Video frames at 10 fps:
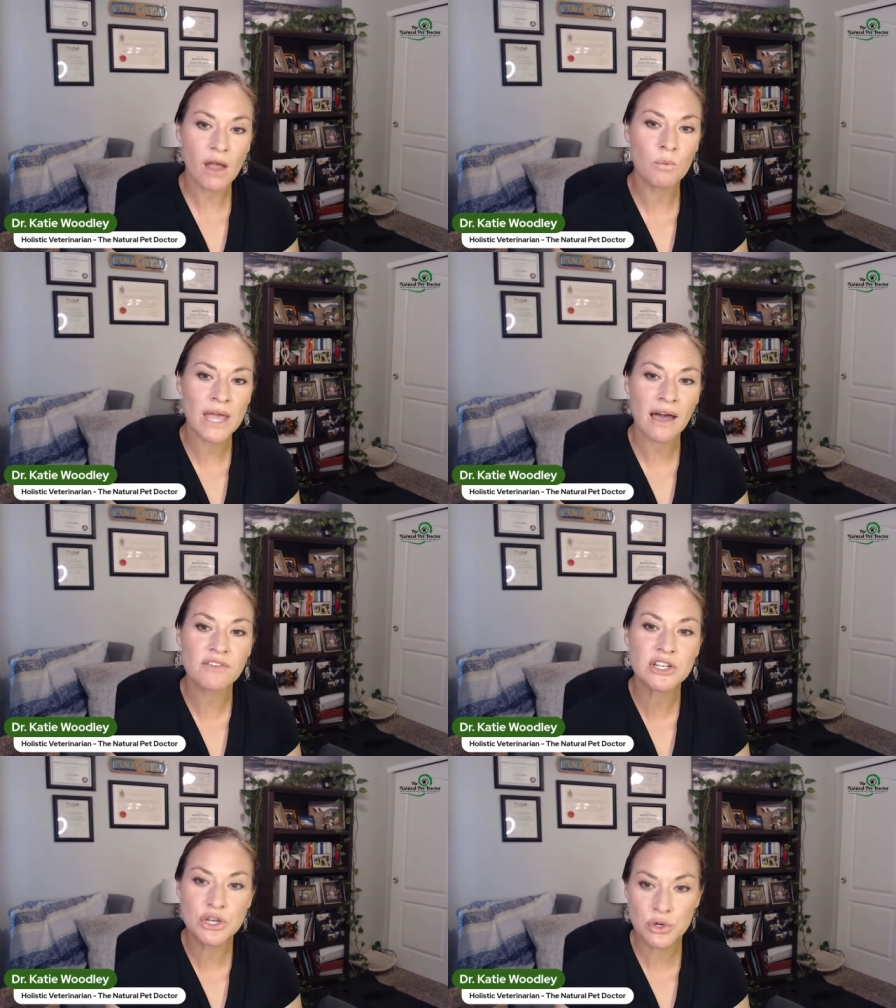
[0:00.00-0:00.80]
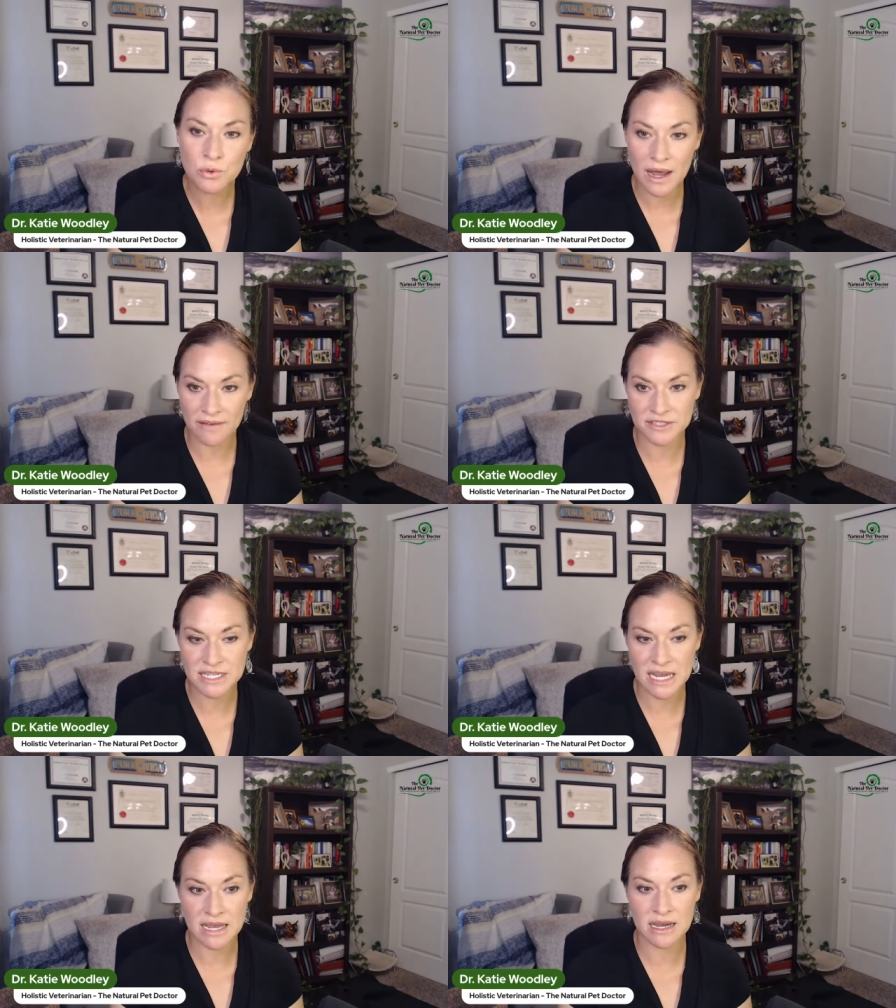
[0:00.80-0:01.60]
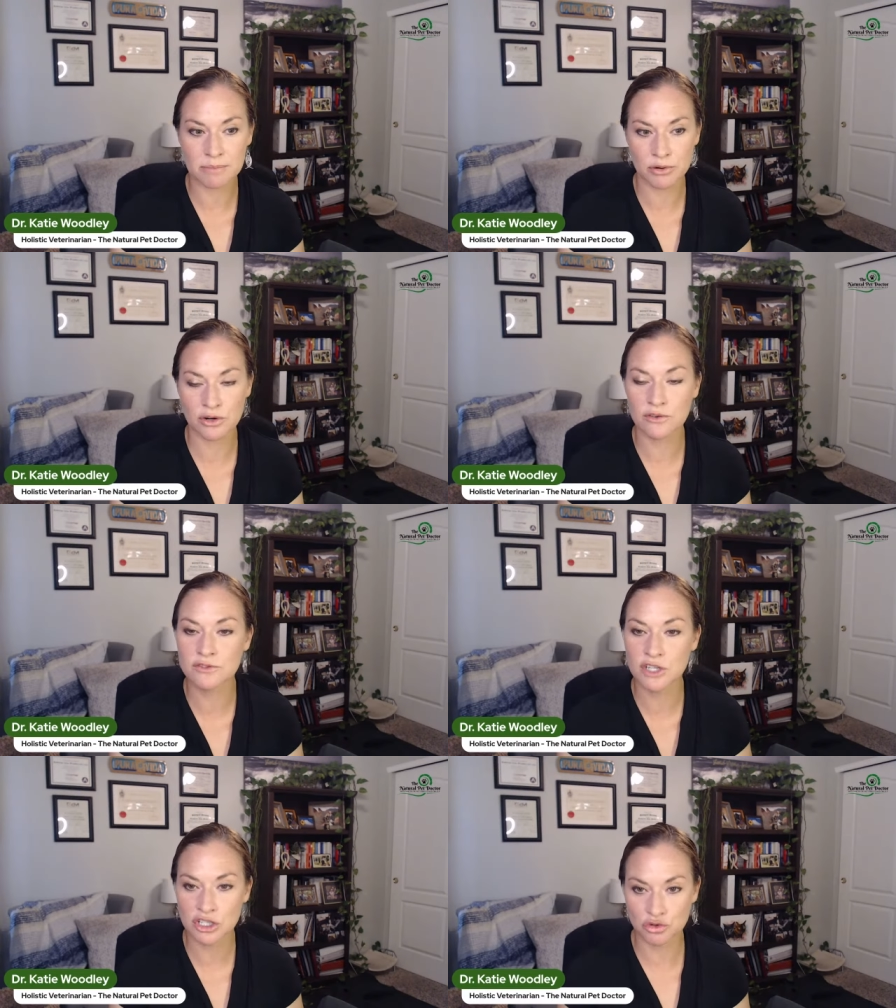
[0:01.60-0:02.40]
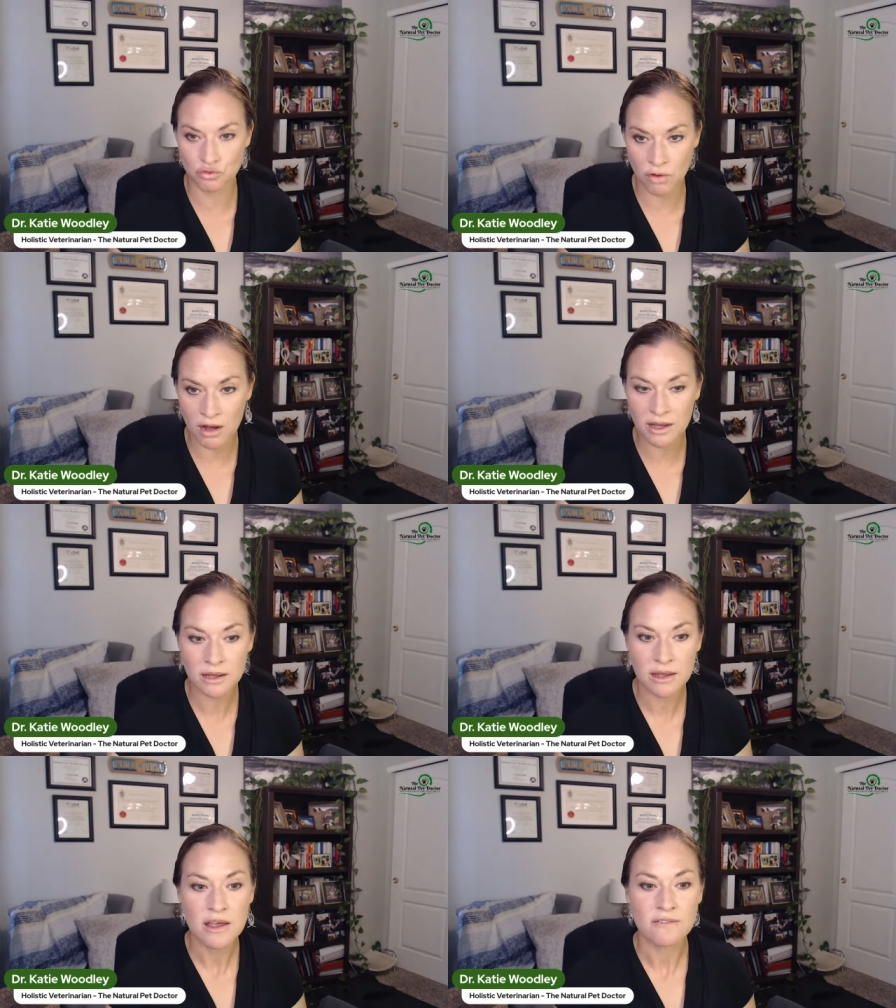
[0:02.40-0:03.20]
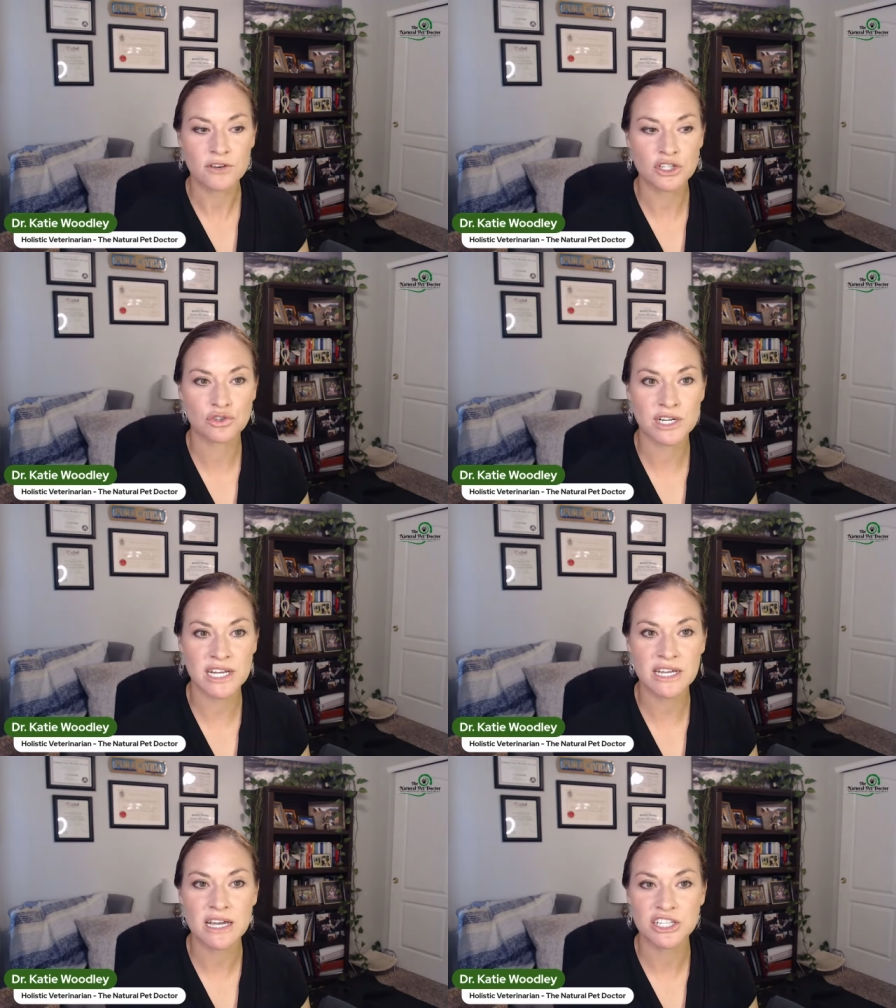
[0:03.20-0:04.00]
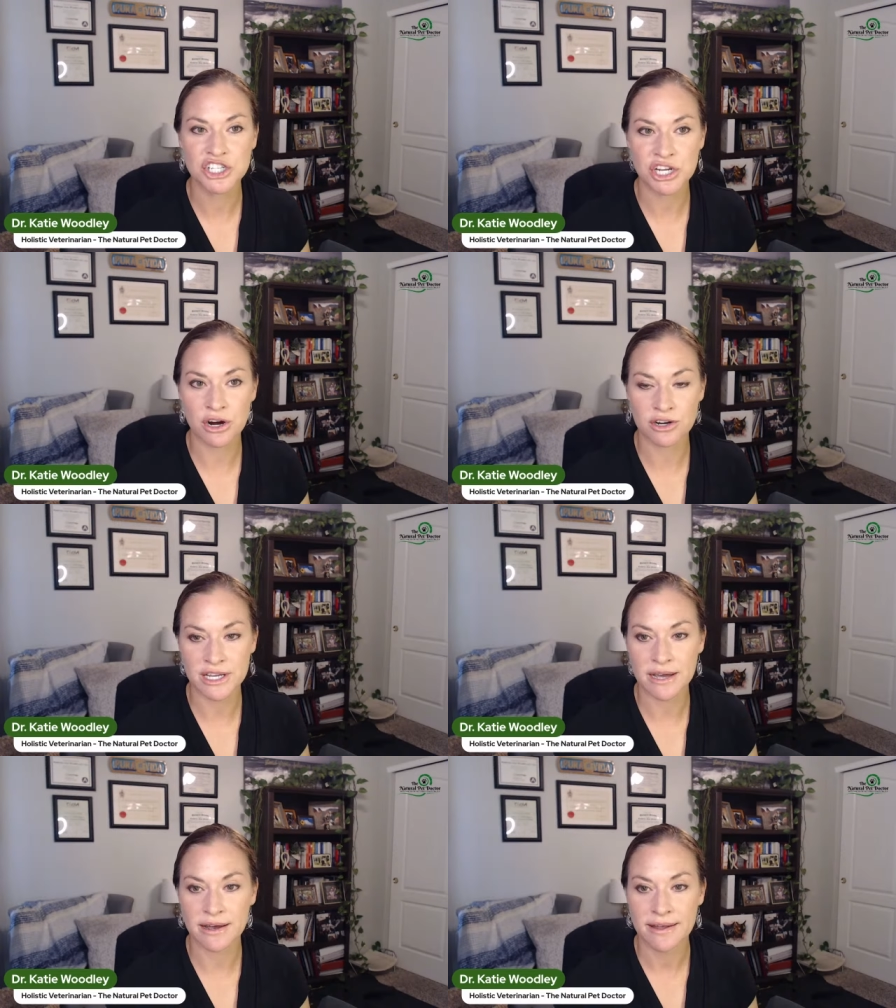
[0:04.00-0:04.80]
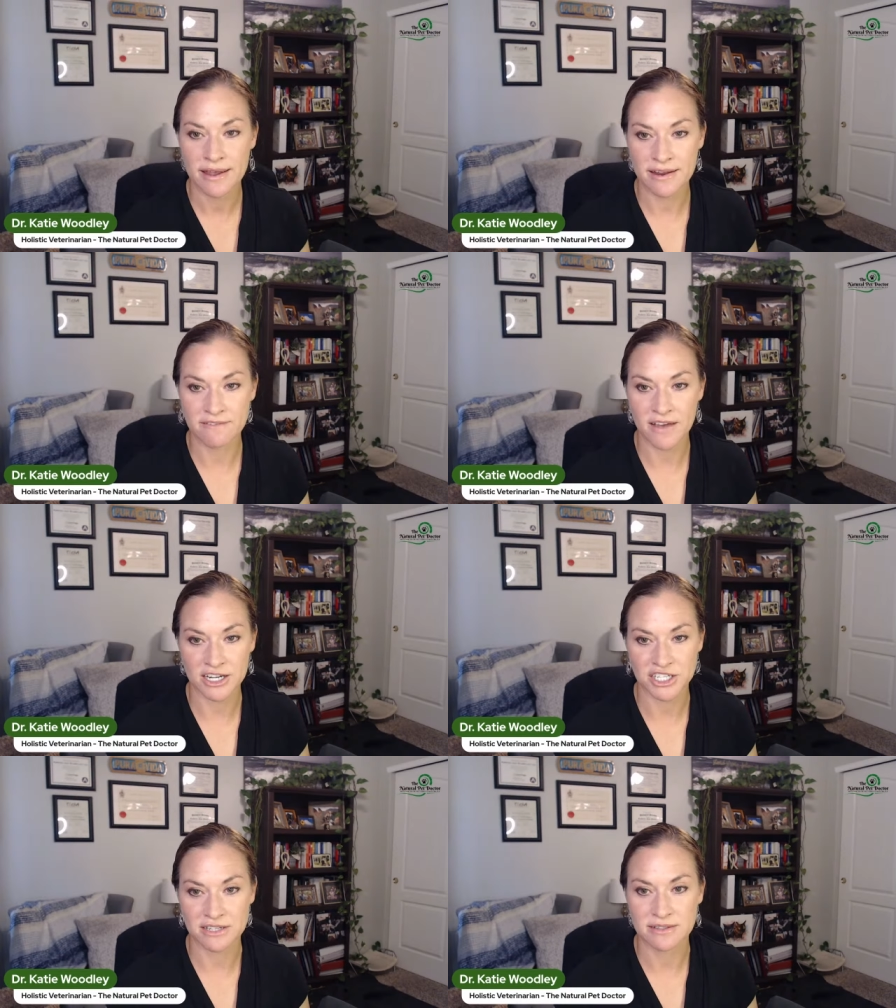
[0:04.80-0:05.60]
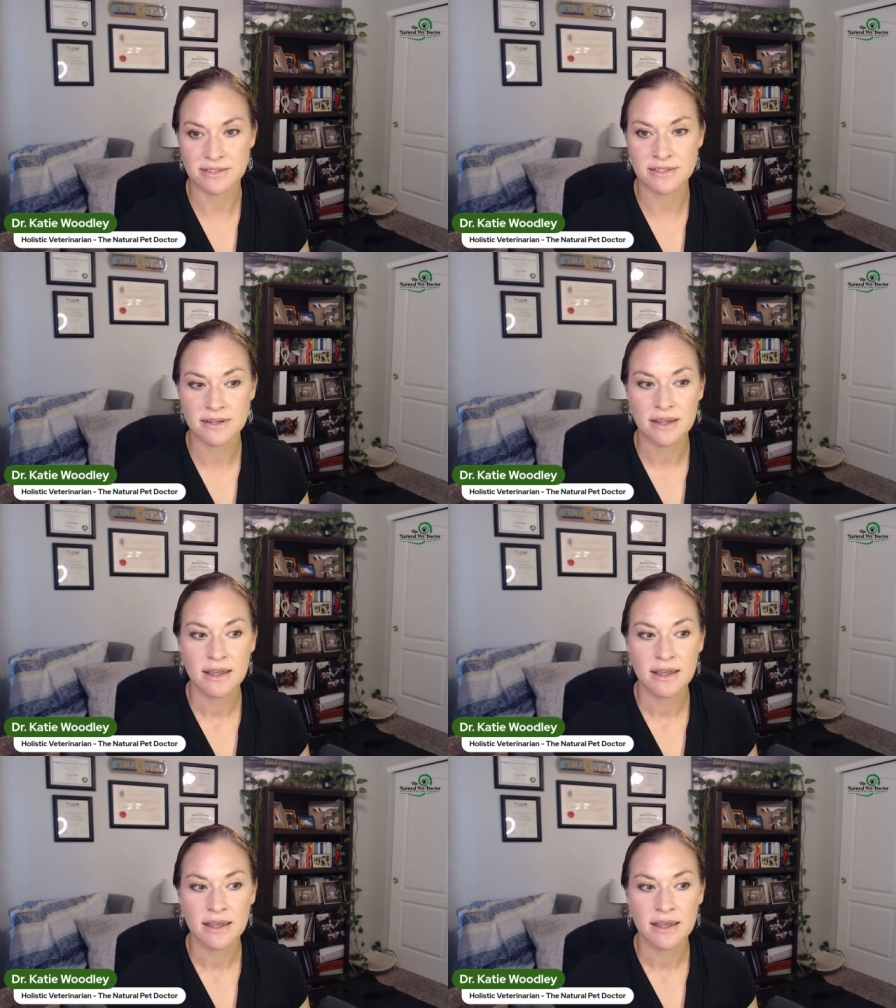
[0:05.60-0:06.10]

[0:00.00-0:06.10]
And we have a new FDA-approved drug for treating Giardia infections.